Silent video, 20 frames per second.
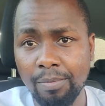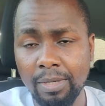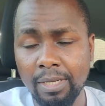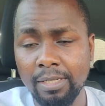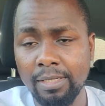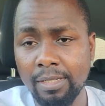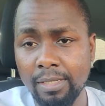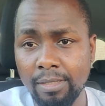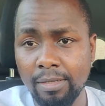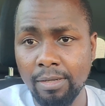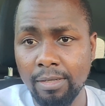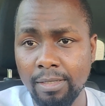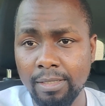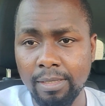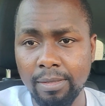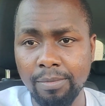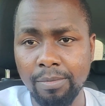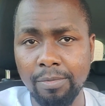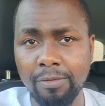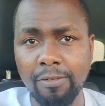Please
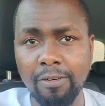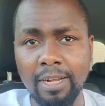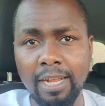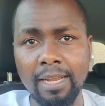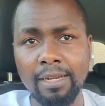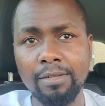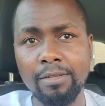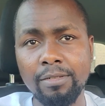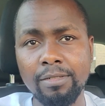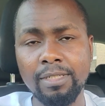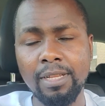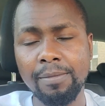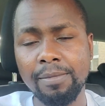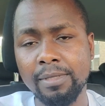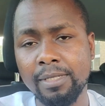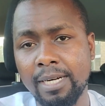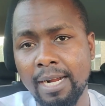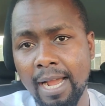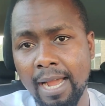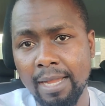don't forget to
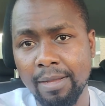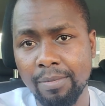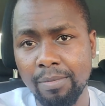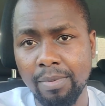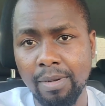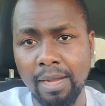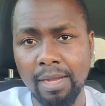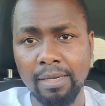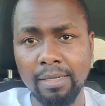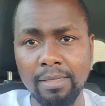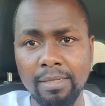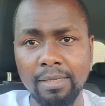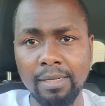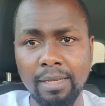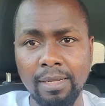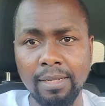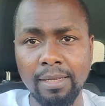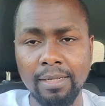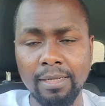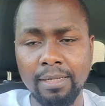subscribe
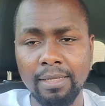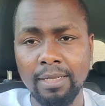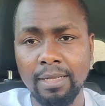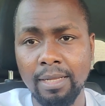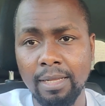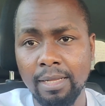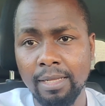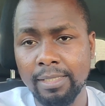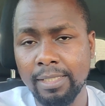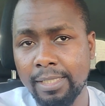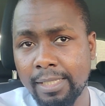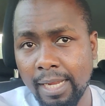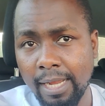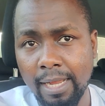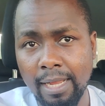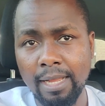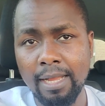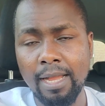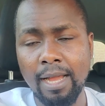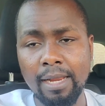and
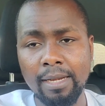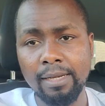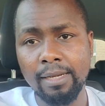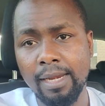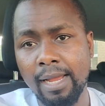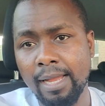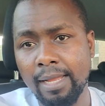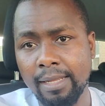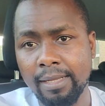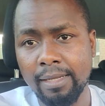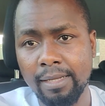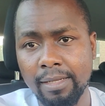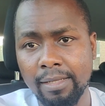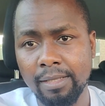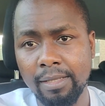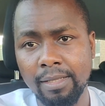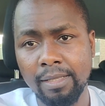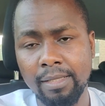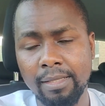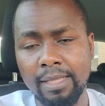share and like.
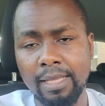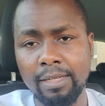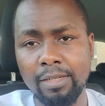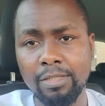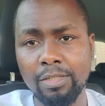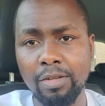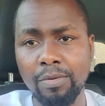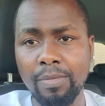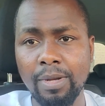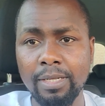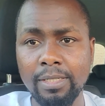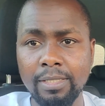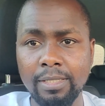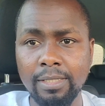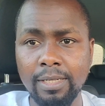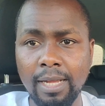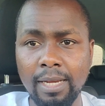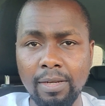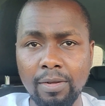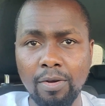Thank you so
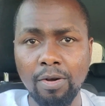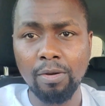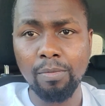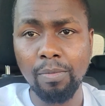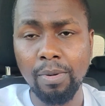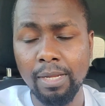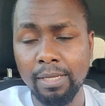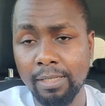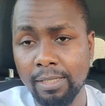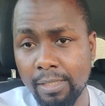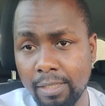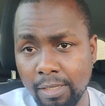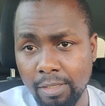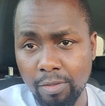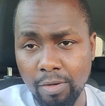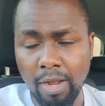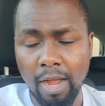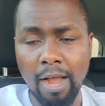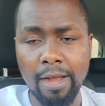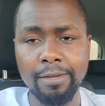much, and God bless
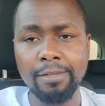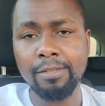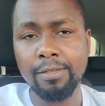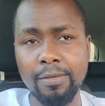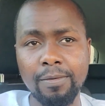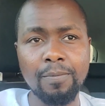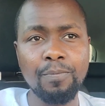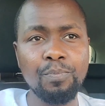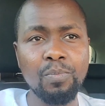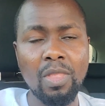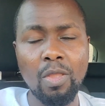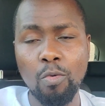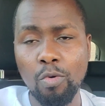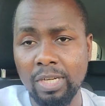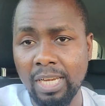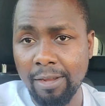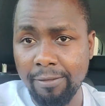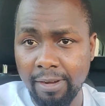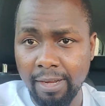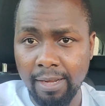your hustle.
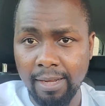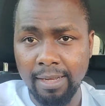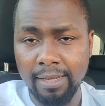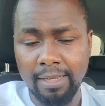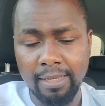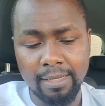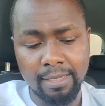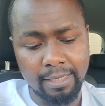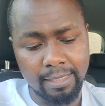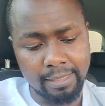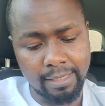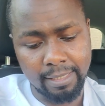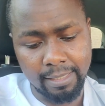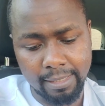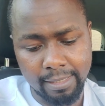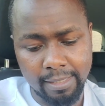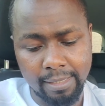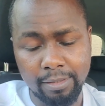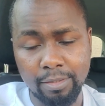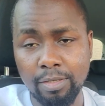Whatever it
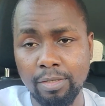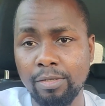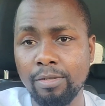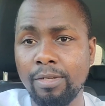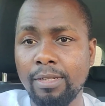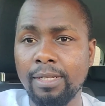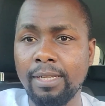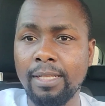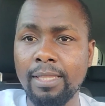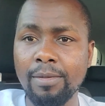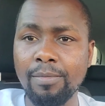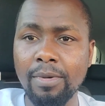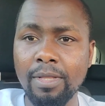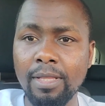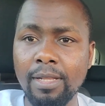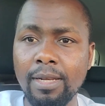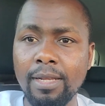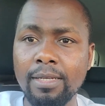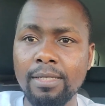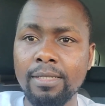is that you're doing in the
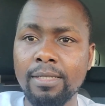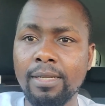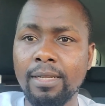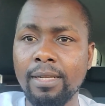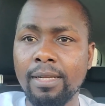motherland,